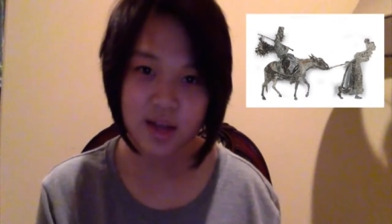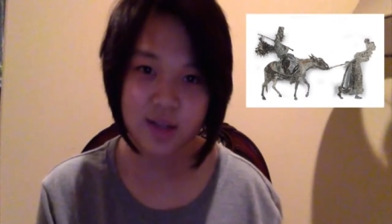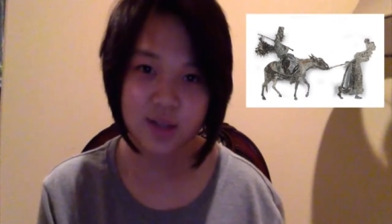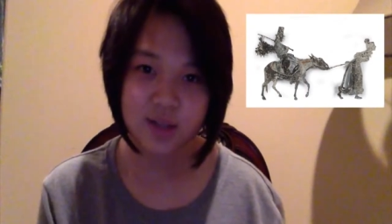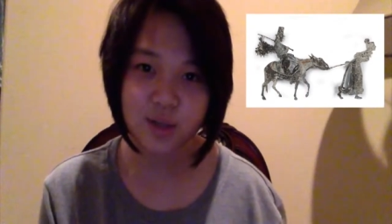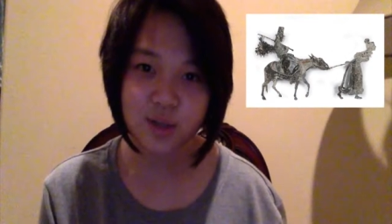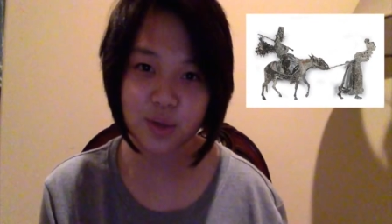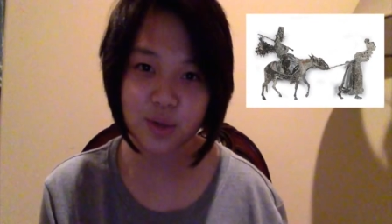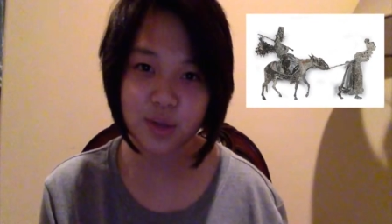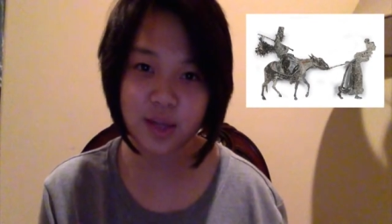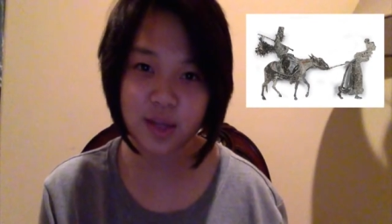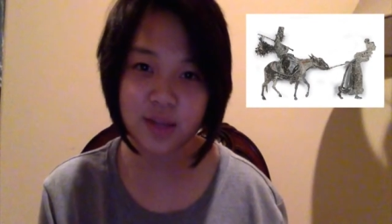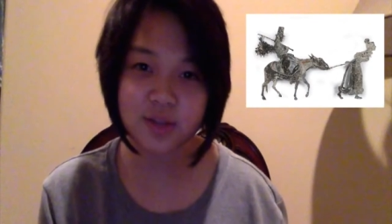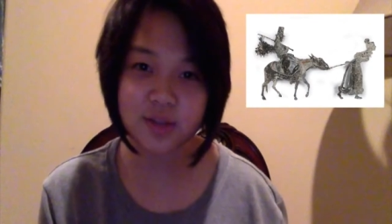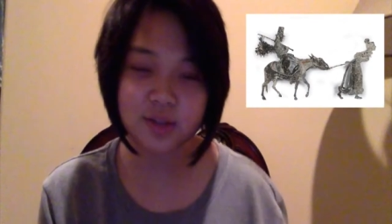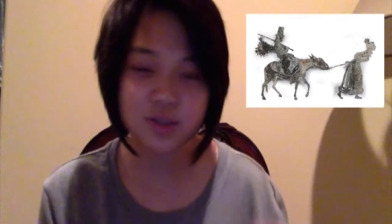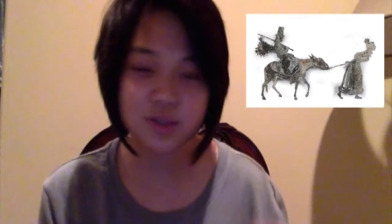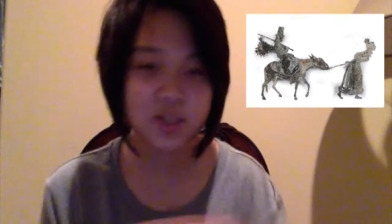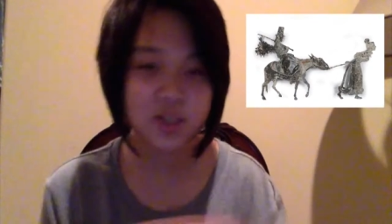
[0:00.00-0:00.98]
So
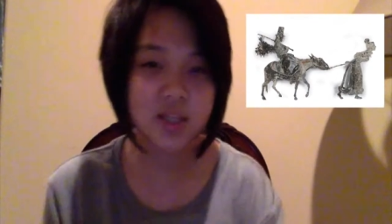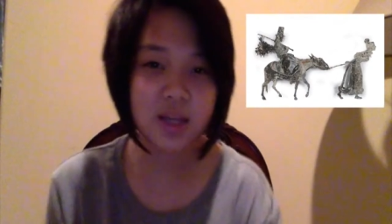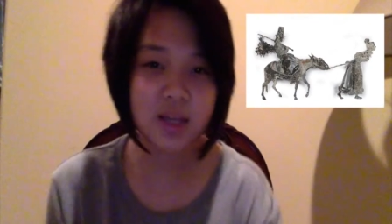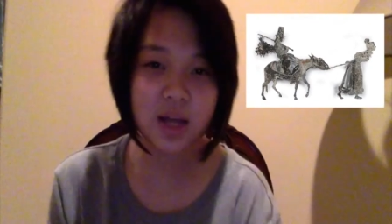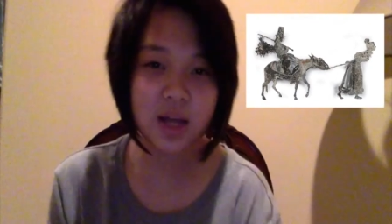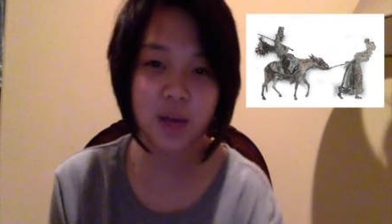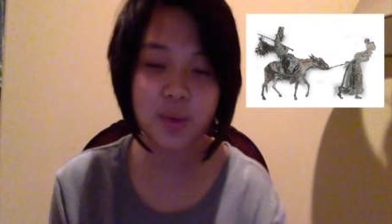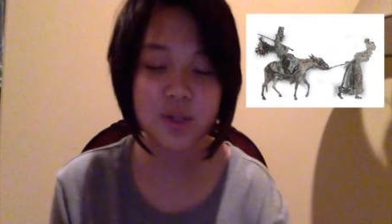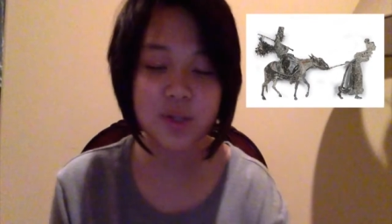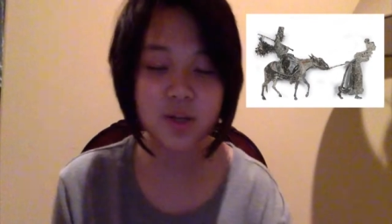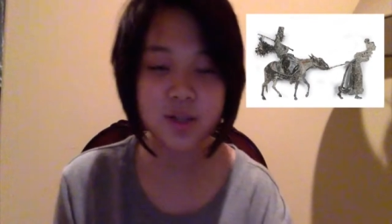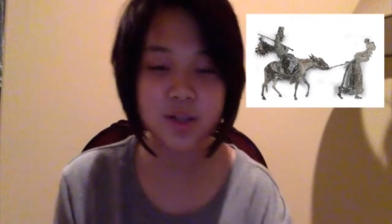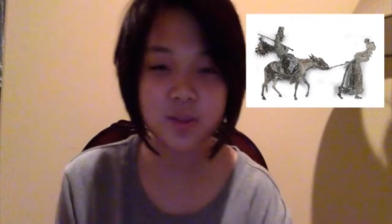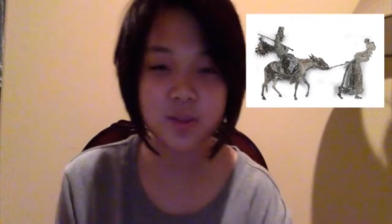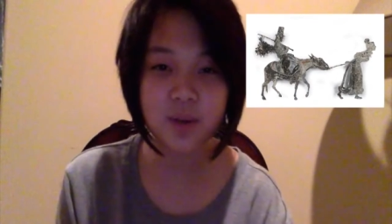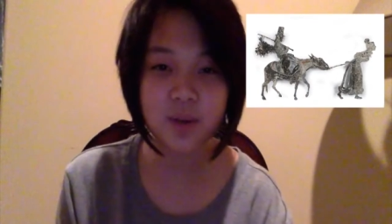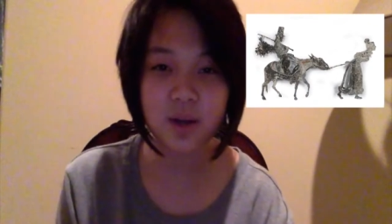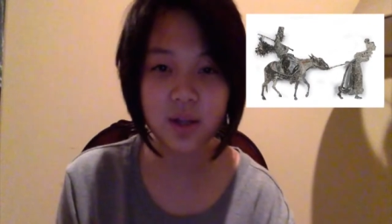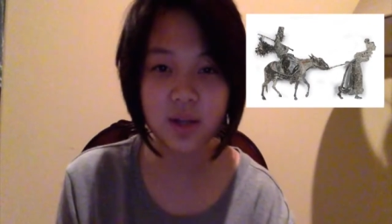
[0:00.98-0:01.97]
like just like how we talked
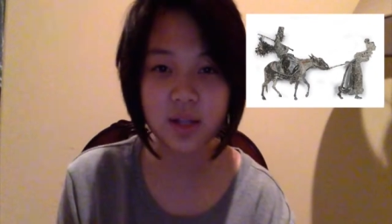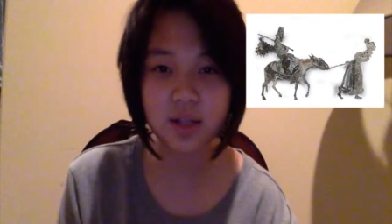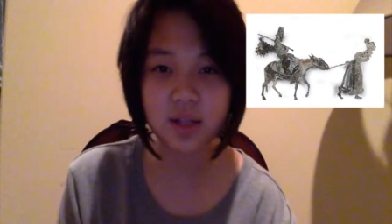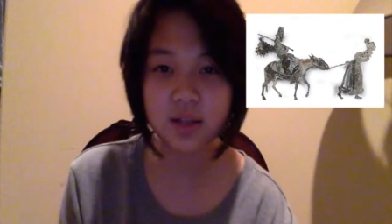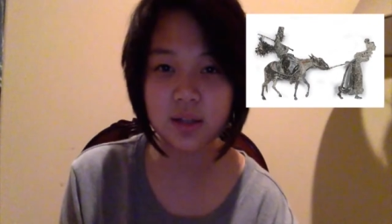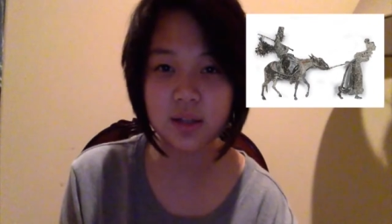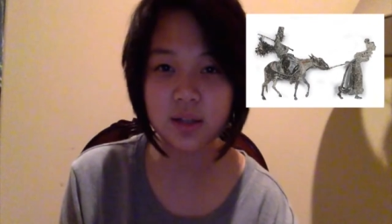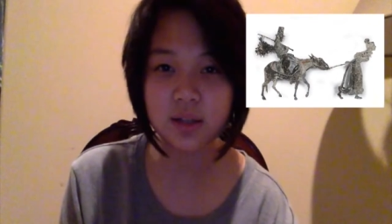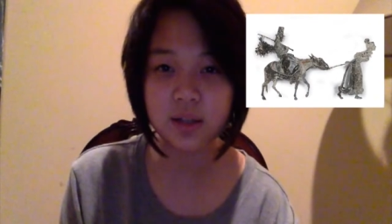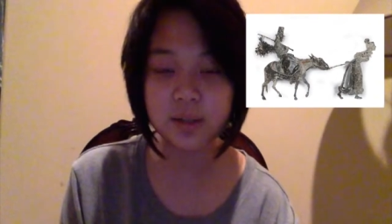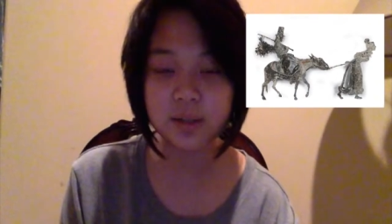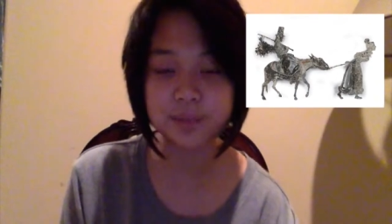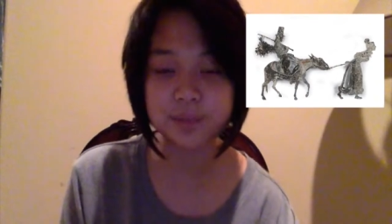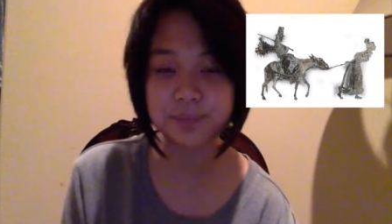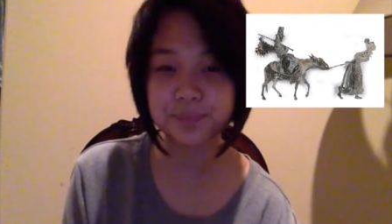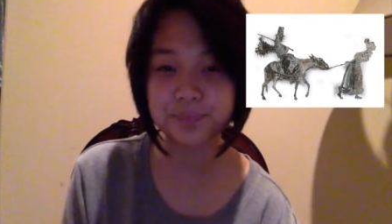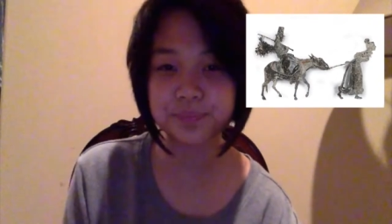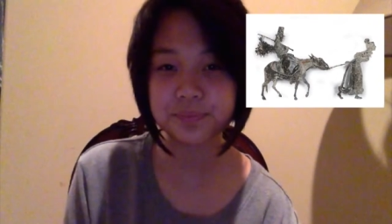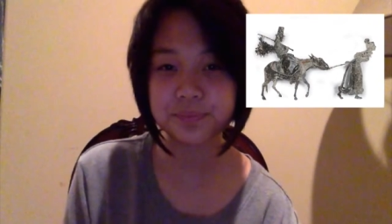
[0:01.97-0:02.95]
about in
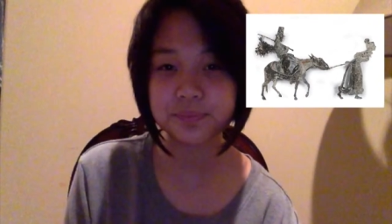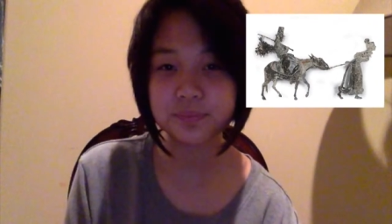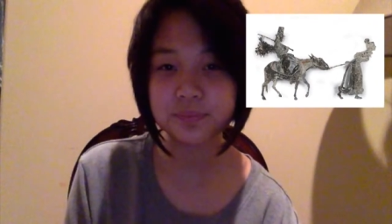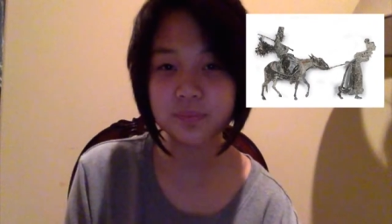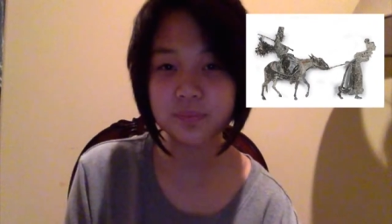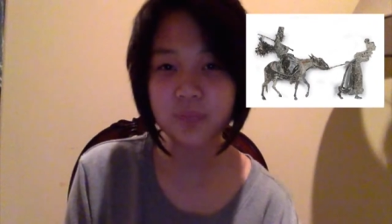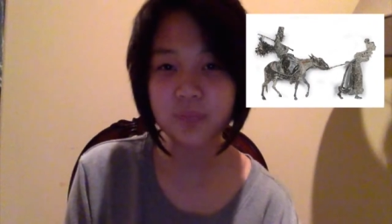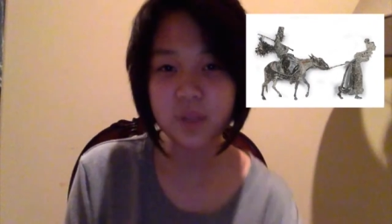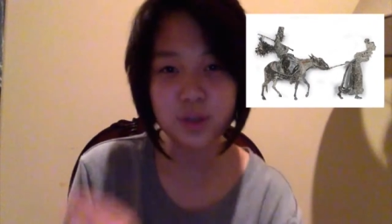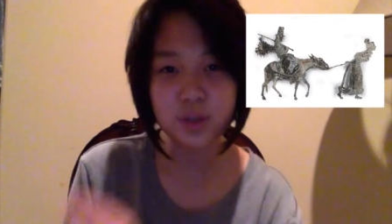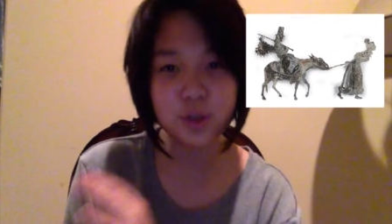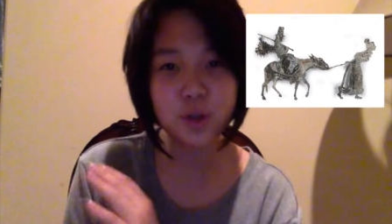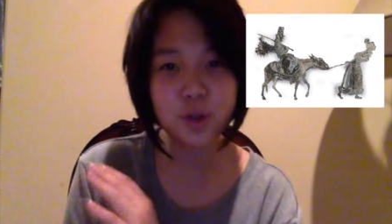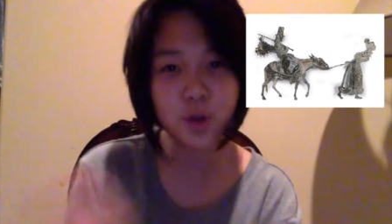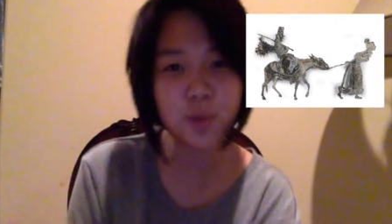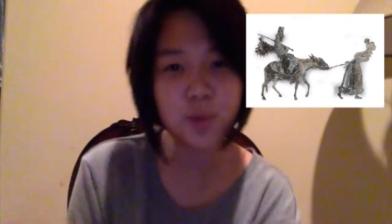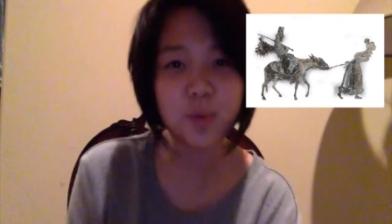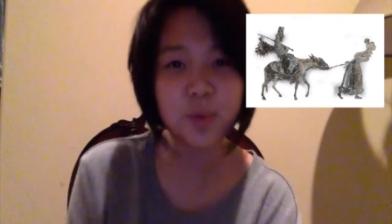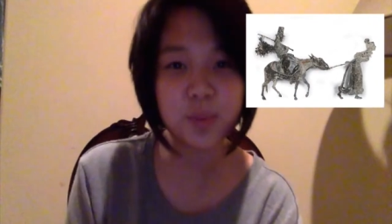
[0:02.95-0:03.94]
um,
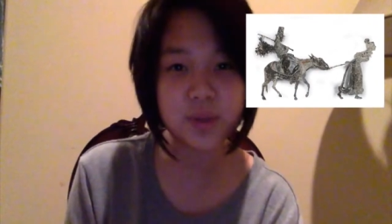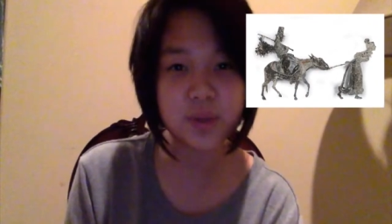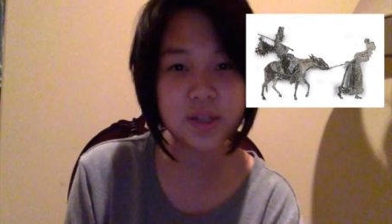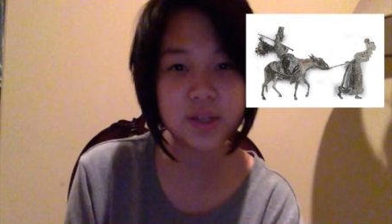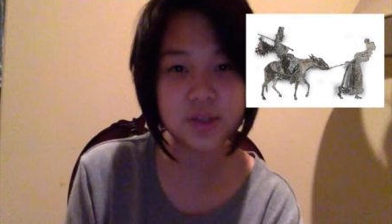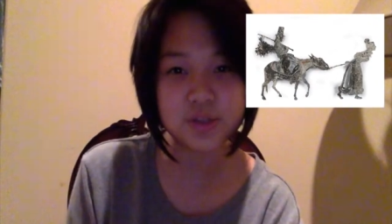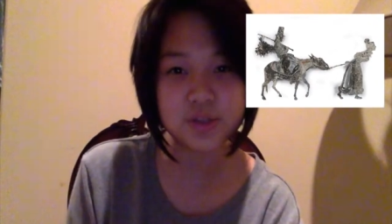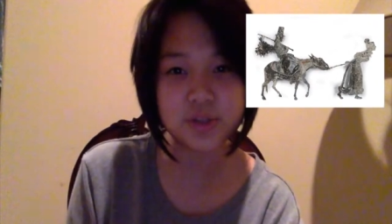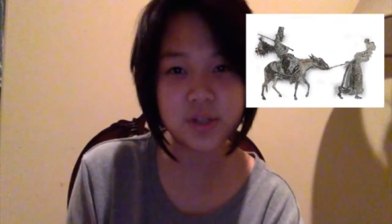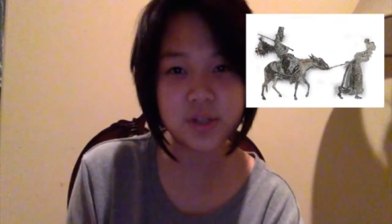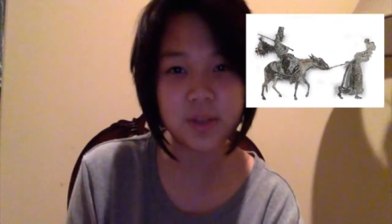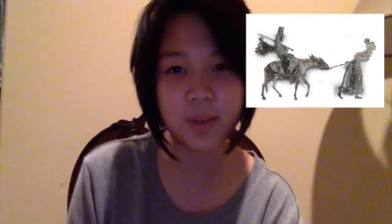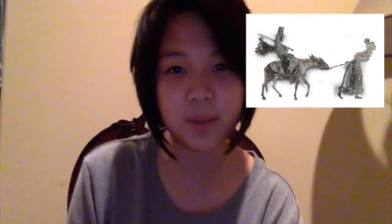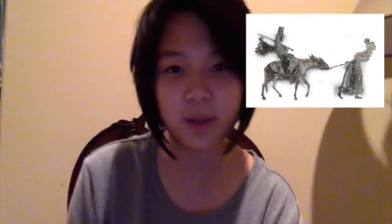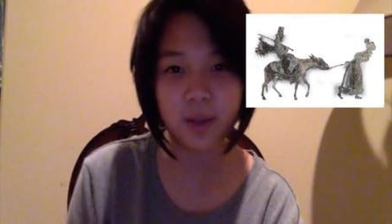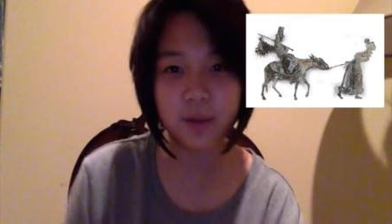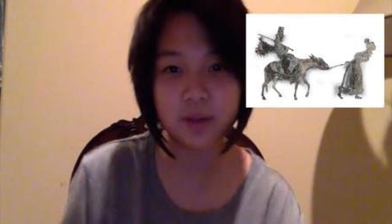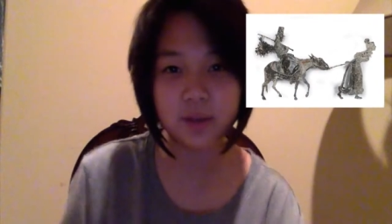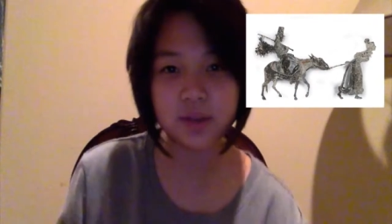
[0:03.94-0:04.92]
global prehistory
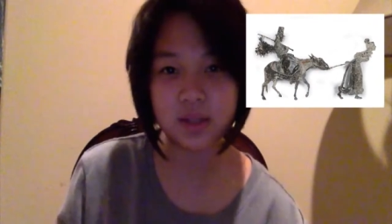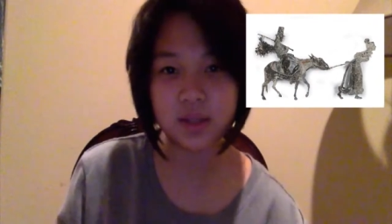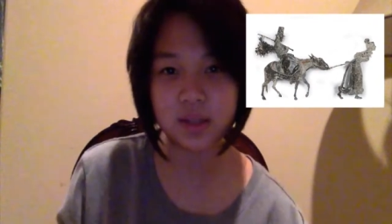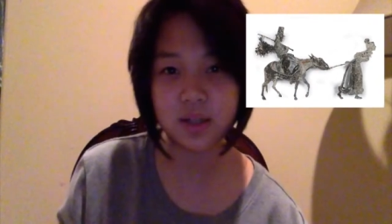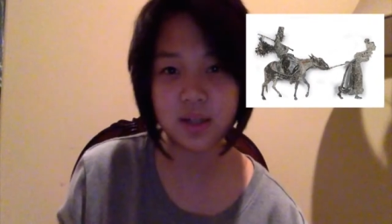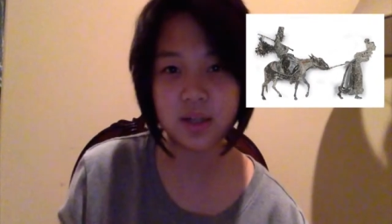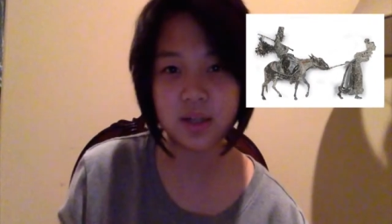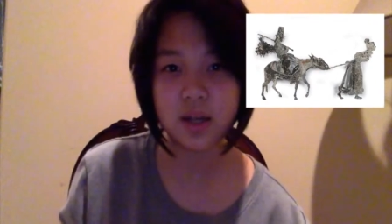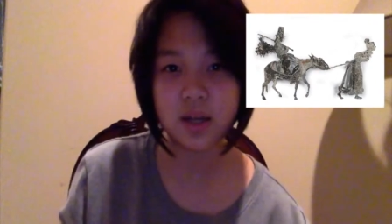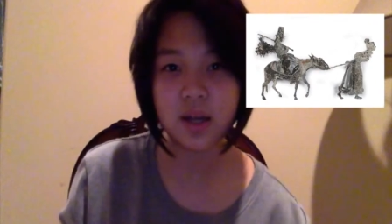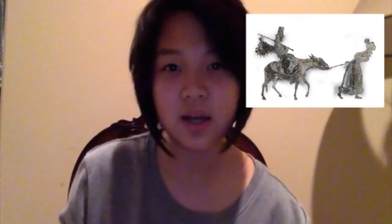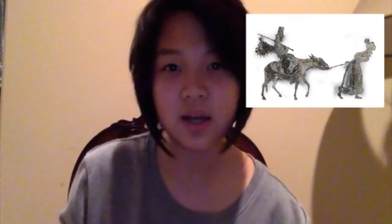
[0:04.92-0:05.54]
about the